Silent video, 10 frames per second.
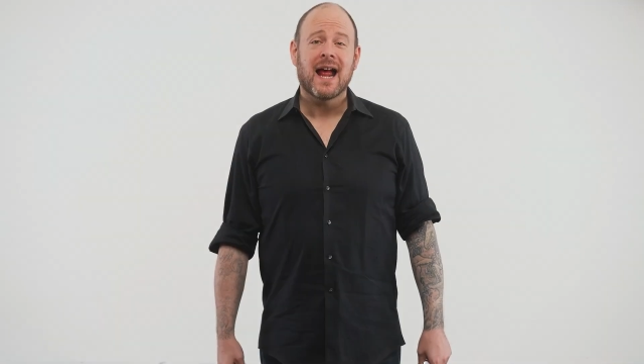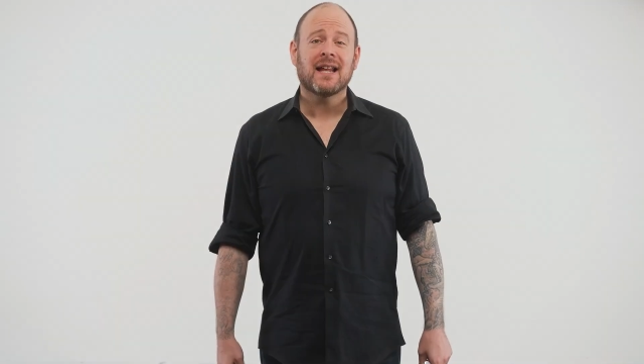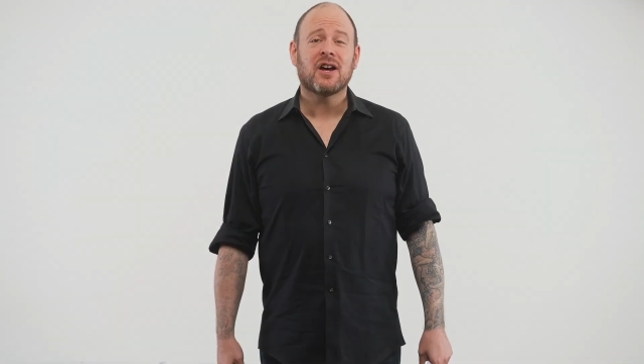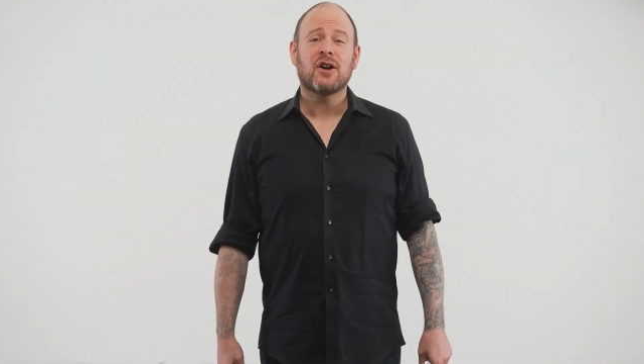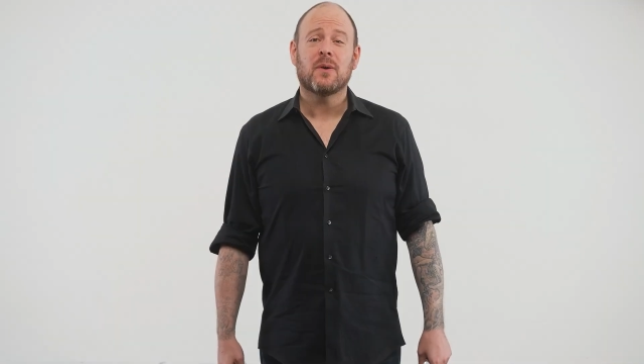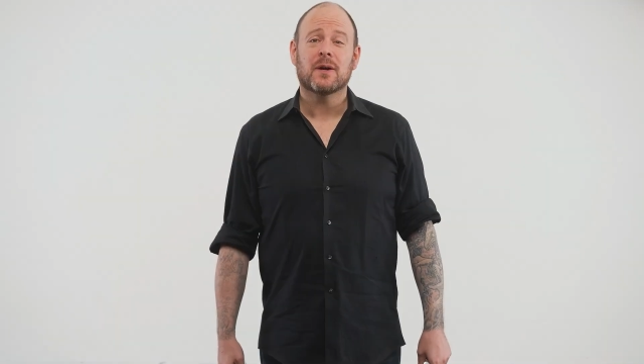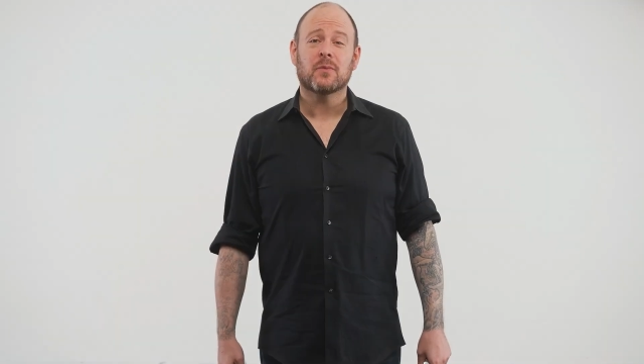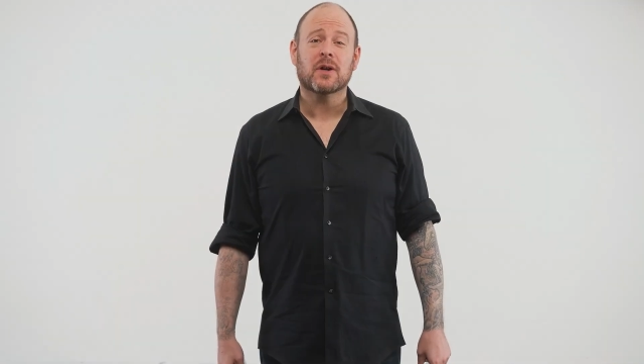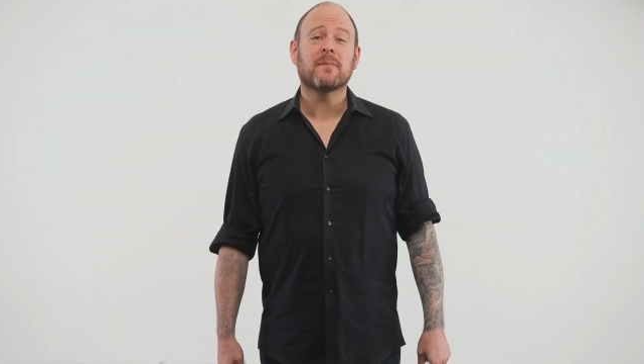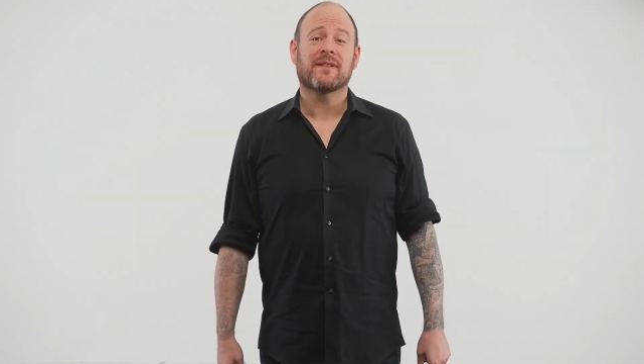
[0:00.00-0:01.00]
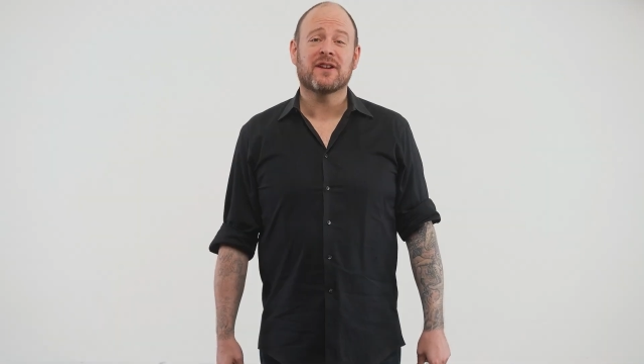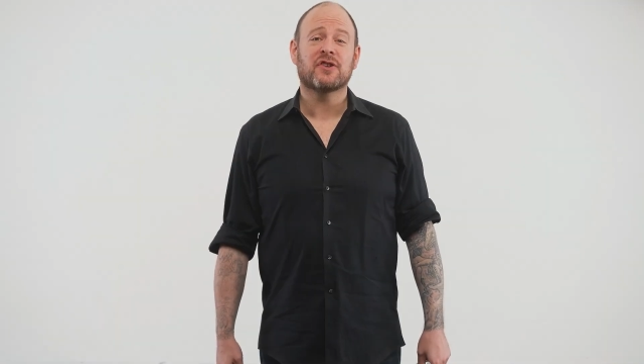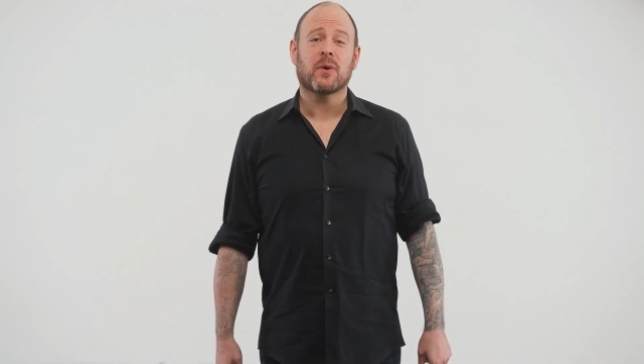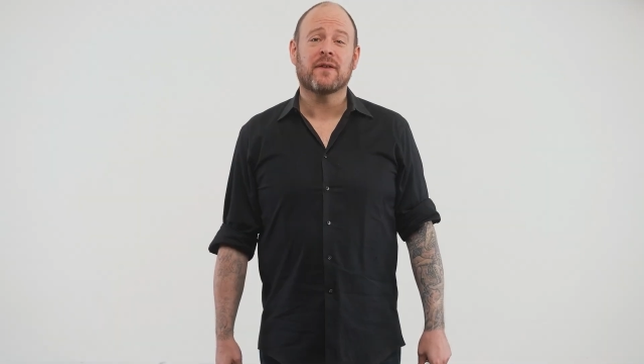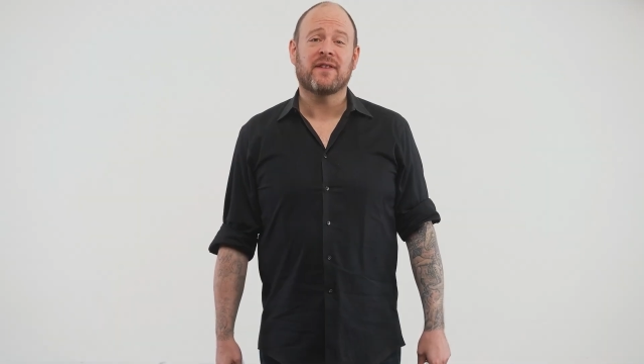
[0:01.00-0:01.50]
Hello and welcome to the
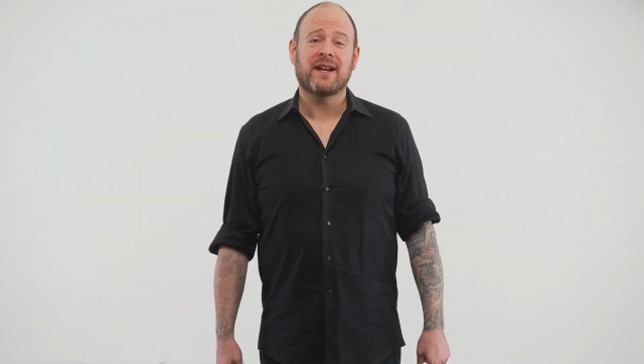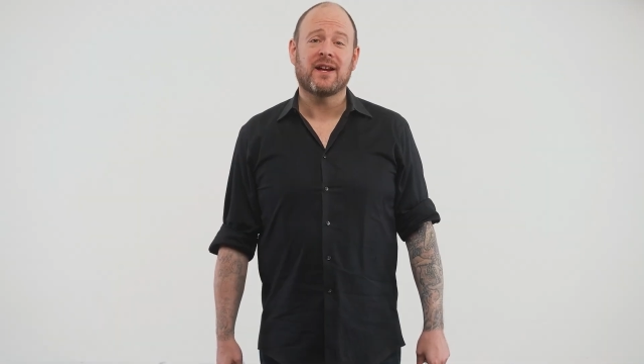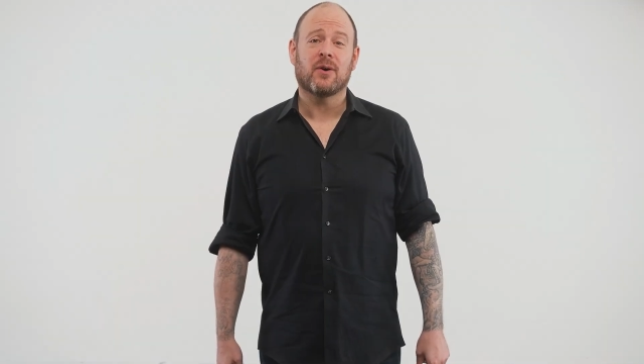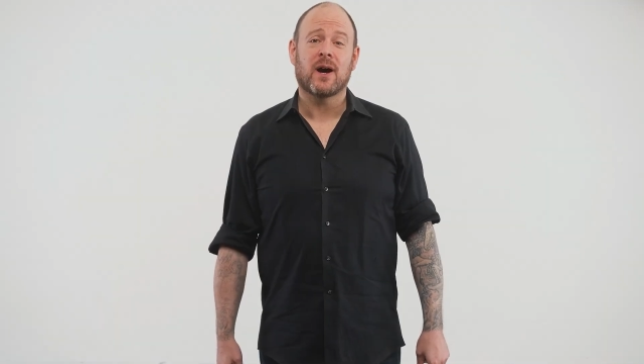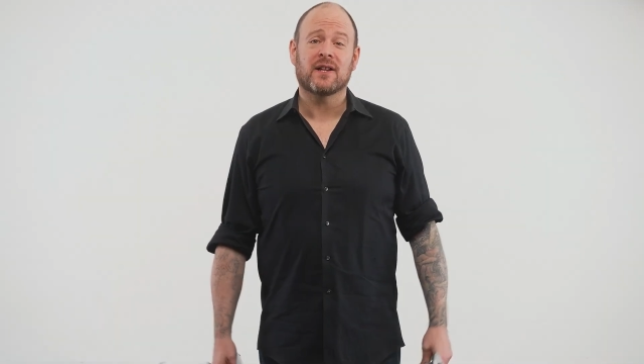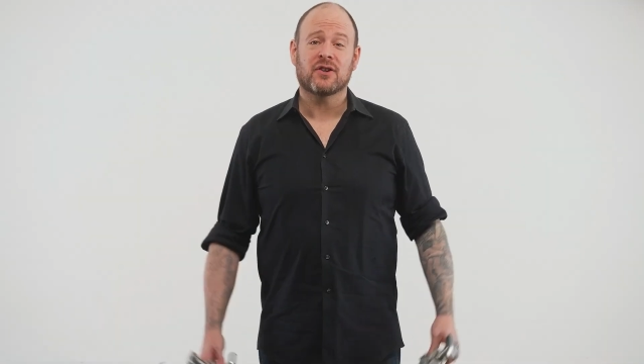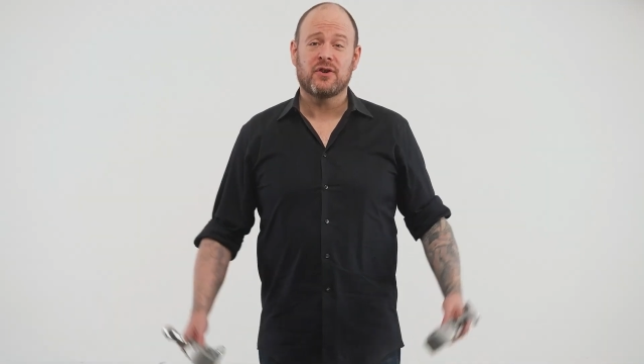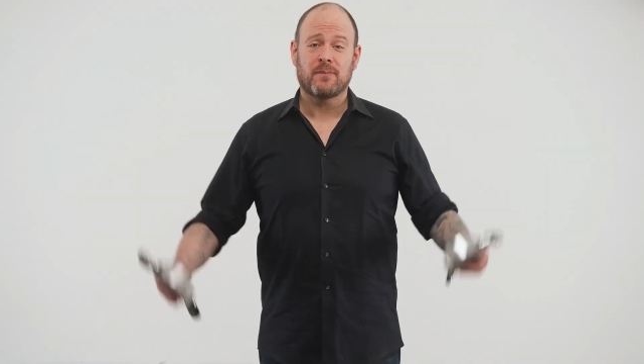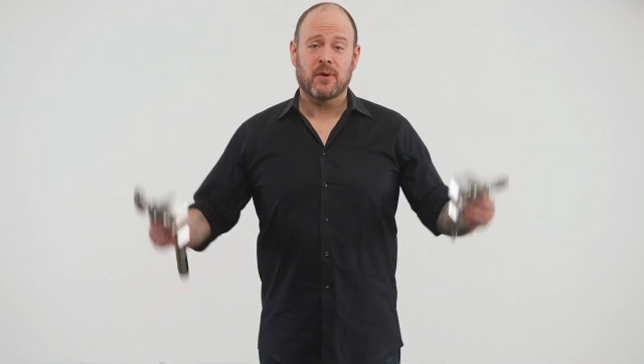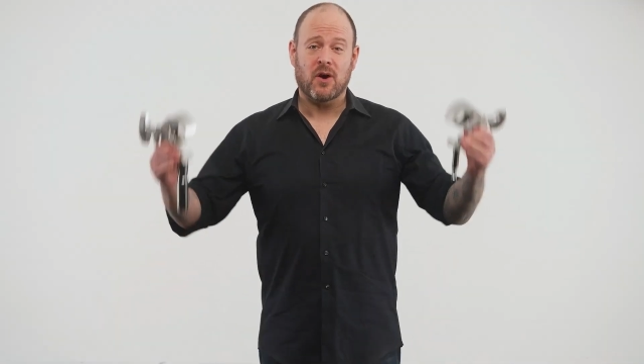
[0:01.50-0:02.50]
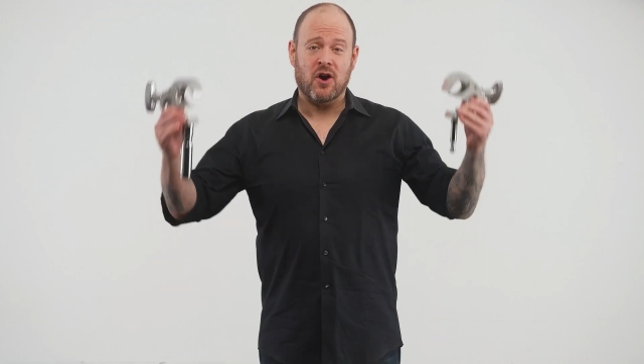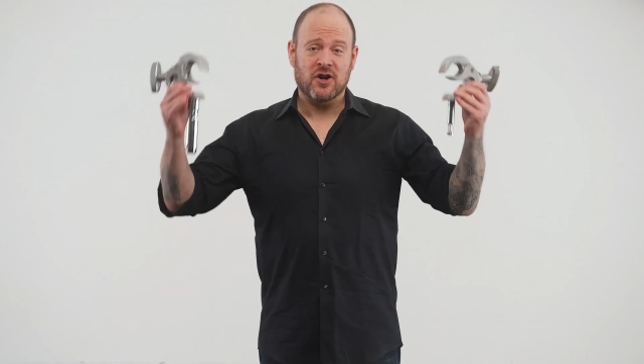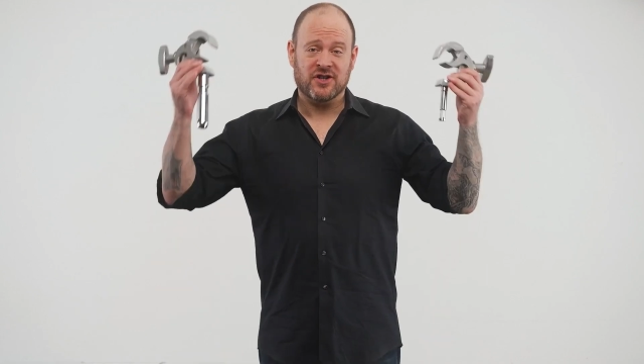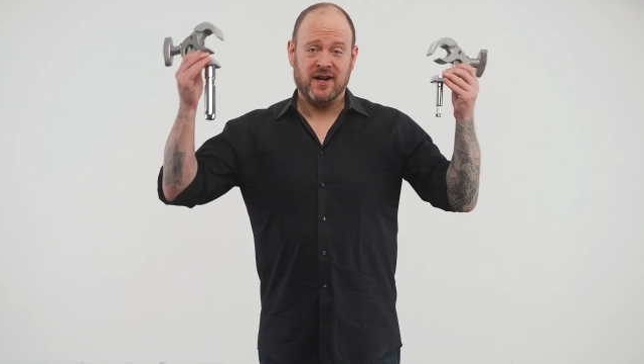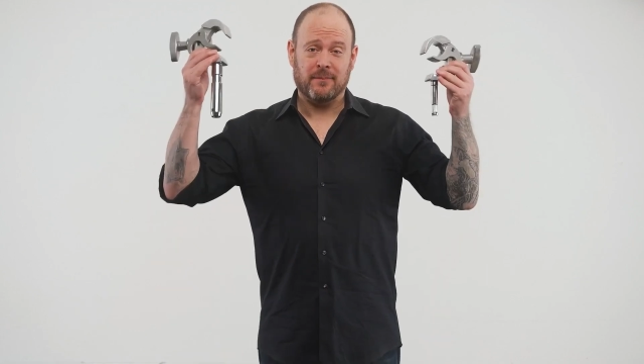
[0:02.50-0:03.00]
short video on the KUPO
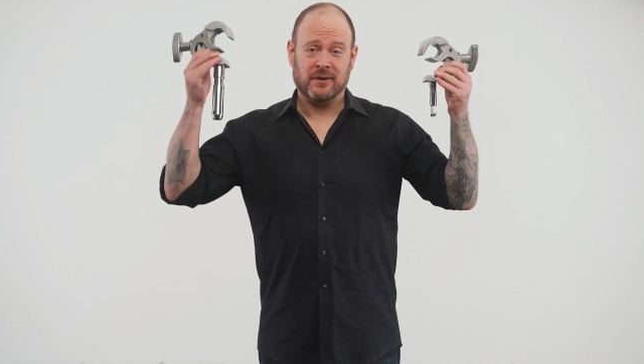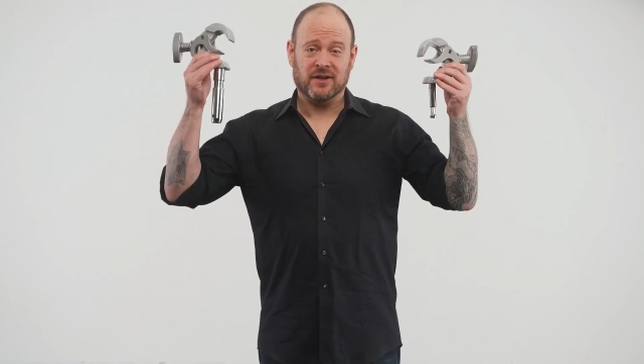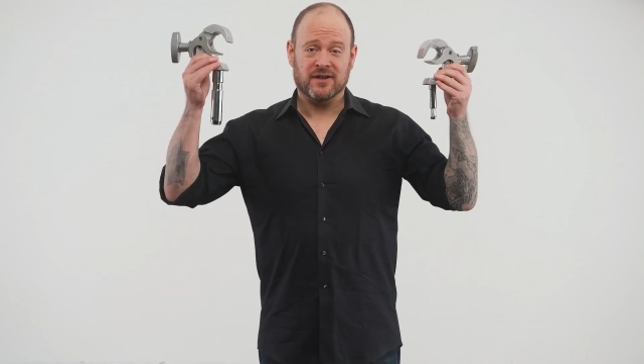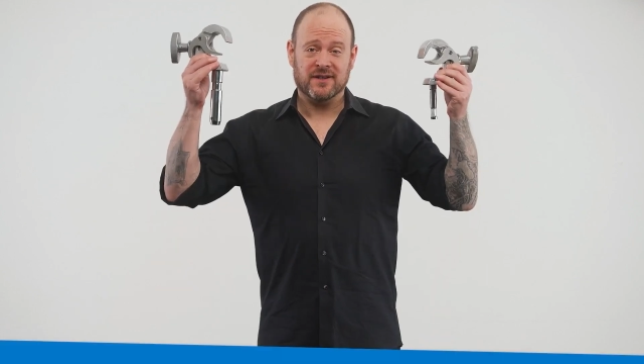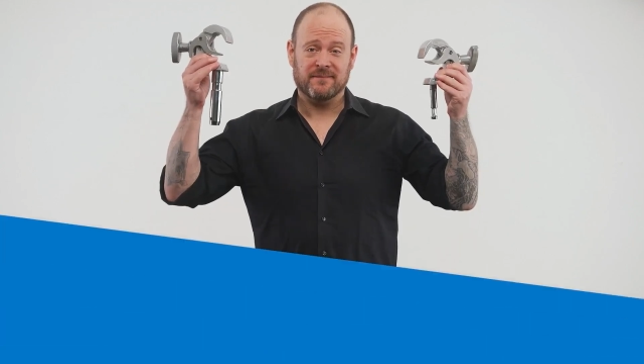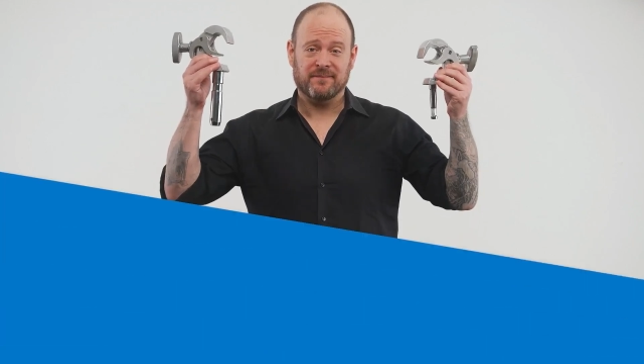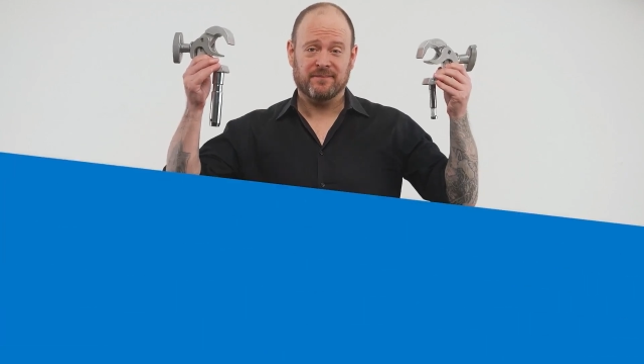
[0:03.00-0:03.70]
Arch couplers.